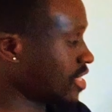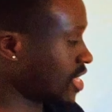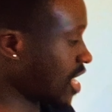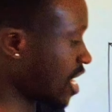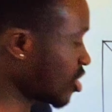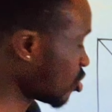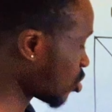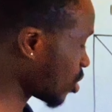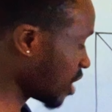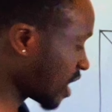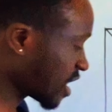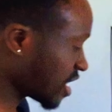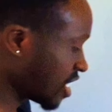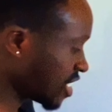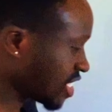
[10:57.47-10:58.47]
and you
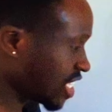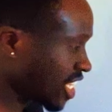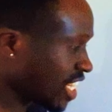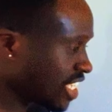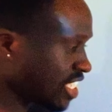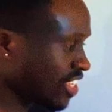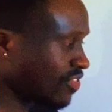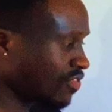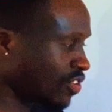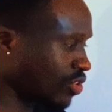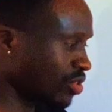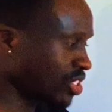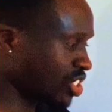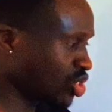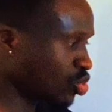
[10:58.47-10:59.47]
connect this negative
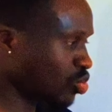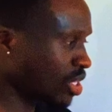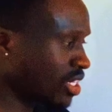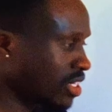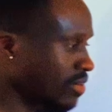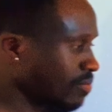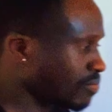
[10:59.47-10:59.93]
on this one,